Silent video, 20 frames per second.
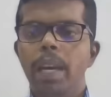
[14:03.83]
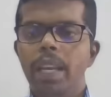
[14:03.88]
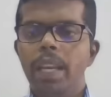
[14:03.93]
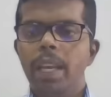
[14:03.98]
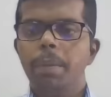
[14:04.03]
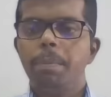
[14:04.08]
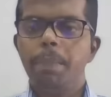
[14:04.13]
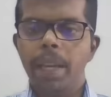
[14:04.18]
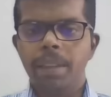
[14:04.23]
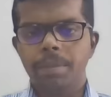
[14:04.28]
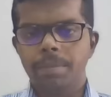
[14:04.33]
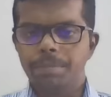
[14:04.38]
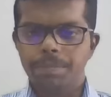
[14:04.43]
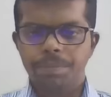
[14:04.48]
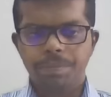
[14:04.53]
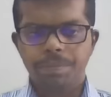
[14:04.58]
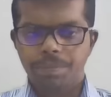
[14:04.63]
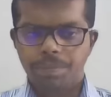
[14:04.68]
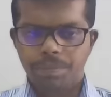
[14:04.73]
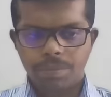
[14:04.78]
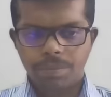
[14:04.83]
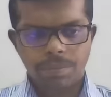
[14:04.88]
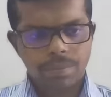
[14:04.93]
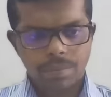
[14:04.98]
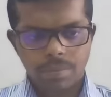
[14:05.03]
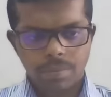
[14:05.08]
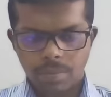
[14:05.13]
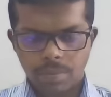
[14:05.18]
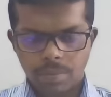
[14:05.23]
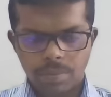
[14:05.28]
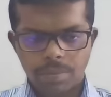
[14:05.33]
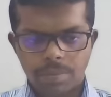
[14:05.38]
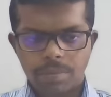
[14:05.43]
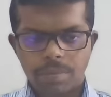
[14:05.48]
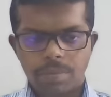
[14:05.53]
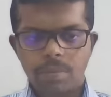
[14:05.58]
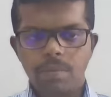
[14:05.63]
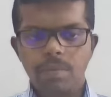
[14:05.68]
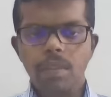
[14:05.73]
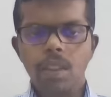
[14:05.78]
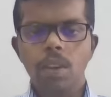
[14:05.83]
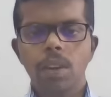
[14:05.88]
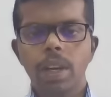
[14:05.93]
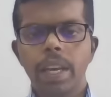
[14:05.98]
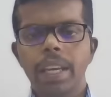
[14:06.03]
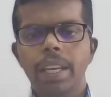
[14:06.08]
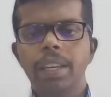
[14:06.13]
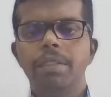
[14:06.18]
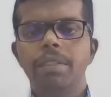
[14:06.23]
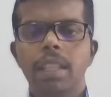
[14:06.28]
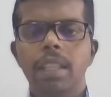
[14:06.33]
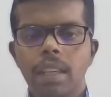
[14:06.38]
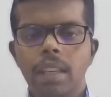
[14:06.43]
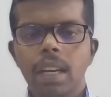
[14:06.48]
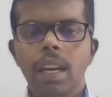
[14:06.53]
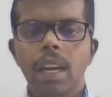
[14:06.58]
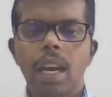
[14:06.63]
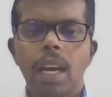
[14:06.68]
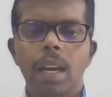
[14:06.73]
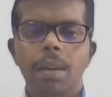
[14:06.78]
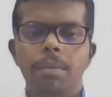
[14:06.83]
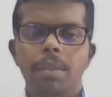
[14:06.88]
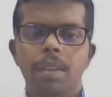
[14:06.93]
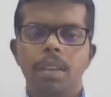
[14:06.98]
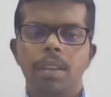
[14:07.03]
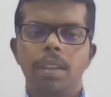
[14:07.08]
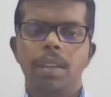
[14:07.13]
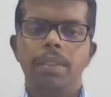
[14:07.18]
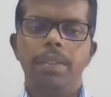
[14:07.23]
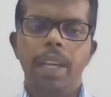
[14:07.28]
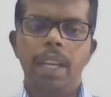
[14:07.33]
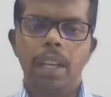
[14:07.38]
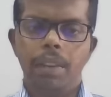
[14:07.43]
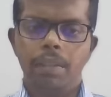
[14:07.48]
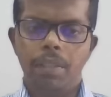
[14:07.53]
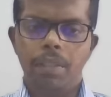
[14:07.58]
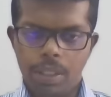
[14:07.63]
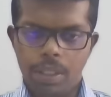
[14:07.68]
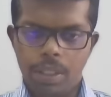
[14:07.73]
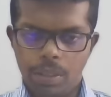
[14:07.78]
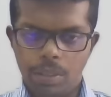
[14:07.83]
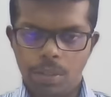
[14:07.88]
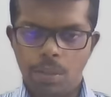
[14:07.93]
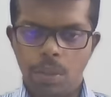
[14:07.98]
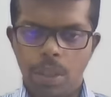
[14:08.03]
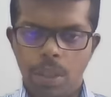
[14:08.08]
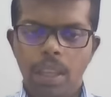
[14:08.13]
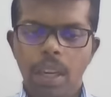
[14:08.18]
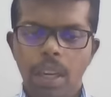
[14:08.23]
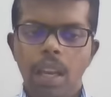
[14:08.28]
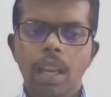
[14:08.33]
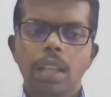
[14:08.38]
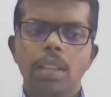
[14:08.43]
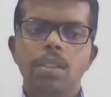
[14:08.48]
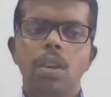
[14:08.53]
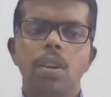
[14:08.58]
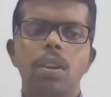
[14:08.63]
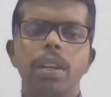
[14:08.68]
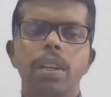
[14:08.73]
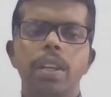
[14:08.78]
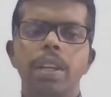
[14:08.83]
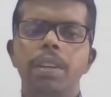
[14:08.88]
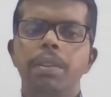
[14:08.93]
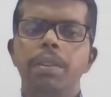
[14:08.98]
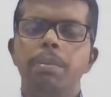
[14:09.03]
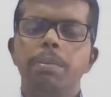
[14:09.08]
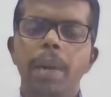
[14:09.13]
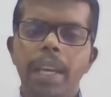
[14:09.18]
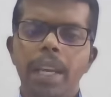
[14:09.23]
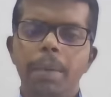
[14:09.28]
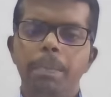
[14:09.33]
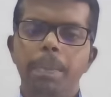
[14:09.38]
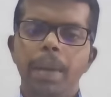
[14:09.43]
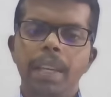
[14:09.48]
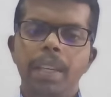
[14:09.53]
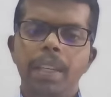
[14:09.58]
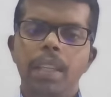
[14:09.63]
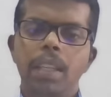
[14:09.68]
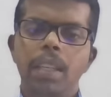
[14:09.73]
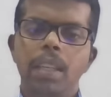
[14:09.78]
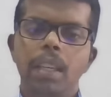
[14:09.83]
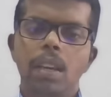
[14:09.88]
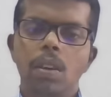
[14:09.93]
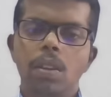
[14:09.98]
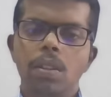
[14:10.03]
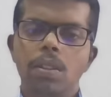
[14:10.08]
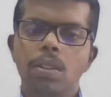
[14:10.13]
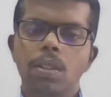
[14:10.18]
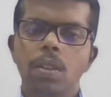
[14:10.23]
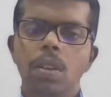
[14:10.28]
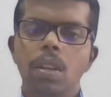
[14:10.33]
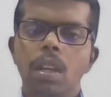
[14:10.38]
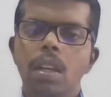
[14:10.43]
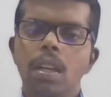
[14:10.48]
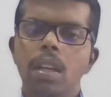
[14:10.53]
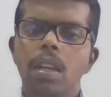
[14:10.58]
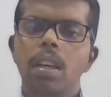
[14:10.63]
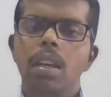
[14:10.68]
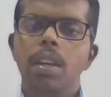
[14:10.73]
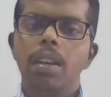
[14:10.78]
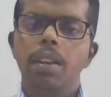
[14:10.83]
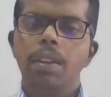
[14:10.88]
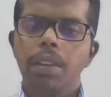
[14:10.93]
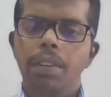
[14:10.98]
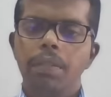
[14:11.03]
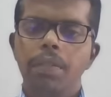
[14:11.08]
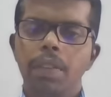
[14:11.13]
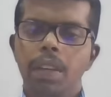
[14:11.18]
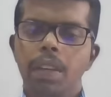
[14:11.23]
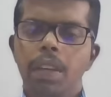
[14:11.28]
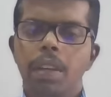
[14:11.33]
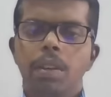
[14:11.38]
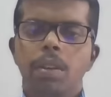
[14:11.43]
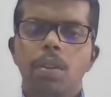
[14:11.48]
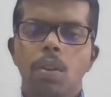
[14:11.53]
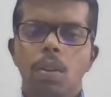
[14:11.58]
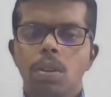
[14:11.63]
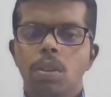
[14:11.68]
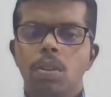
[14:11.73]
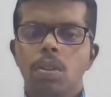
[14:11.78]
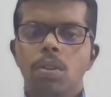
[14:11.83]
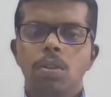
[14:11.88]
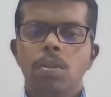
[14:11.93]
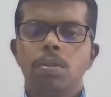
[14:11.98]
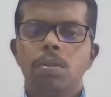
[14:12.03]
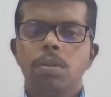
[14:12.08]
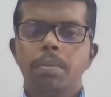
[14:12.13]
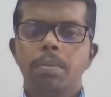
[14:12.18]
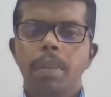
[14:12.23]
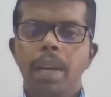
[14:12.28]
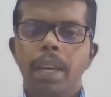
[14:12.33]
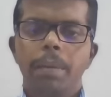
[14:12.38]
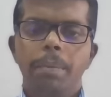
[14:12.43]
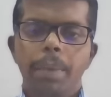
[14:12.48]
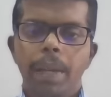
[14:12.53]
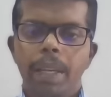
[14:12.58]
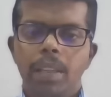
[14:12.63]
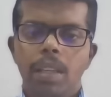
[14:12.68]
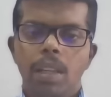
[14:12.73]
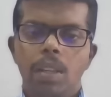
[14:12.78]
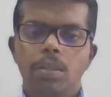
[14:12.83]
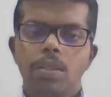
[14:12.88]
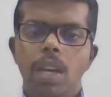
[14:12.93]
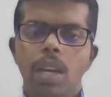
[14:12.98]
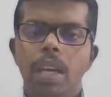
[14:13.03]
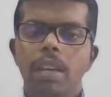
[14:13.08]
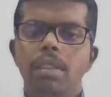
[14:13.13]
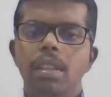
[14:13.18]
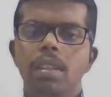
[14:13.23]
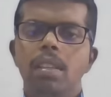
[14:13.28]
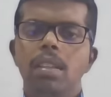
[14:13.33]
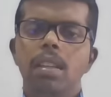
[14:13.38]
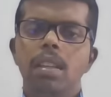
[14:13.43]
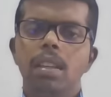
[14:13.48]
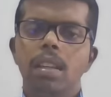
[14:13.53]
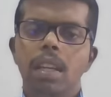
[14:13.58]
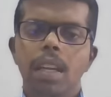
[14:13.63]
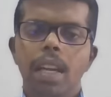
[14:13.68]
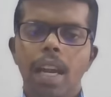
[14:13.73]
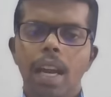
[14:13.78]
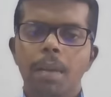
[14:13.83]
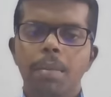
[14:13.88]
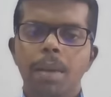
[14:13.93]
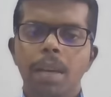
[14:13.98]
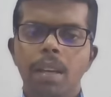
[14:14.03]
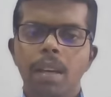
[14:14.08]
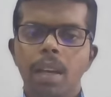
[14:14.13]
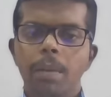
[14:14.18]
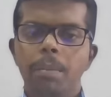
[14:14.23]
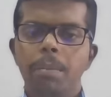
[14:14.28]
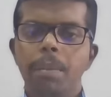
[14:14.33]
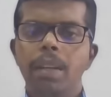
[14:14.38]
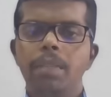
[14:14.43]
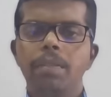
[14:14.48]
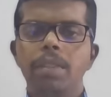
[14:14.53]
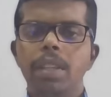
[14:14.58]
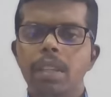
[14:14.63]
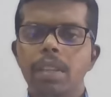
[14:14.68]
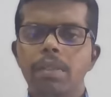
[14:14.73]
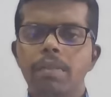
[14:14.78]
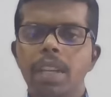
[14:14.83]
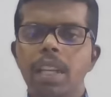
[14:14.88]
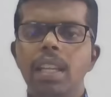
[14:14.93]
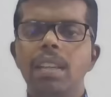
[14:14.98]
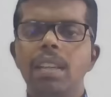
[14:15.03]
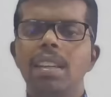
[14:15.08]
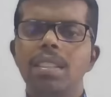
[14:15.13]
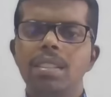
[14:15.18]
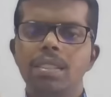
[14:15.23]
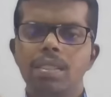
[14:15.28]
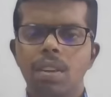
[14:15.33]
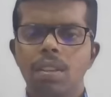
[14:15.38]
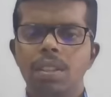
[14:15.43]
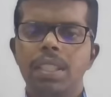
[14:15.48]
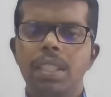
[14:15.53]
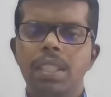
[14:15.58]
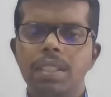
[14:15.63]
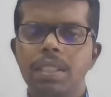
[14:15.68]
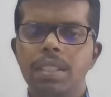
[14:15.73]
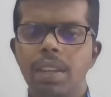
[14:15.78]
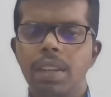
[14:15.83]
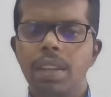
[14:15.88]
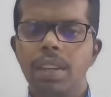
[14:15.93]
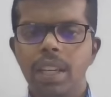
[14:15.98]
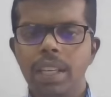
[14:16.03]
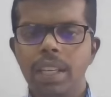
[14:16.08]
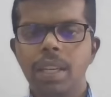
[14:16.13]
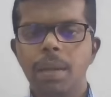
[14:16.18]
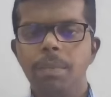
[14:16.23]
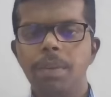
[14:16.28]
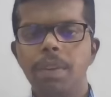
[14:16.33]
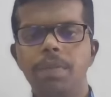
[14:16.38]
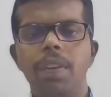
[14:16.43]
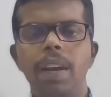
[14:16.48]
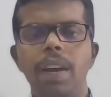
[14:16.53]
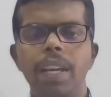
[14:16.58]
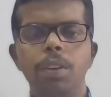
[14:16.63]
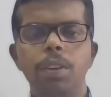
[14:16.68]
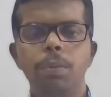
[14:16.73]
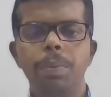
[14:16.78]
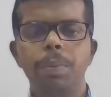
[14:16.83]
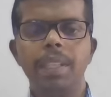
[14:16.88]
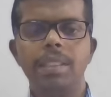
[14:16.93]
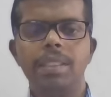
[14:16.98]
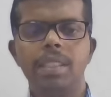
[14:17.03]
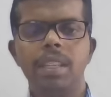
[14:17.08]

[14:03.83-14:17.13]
pen, okay, even I'm when I was a student, so buy a pen also, if I go to buy a pen also, I will grab a pen with a very less cost, say for example 5 rupees.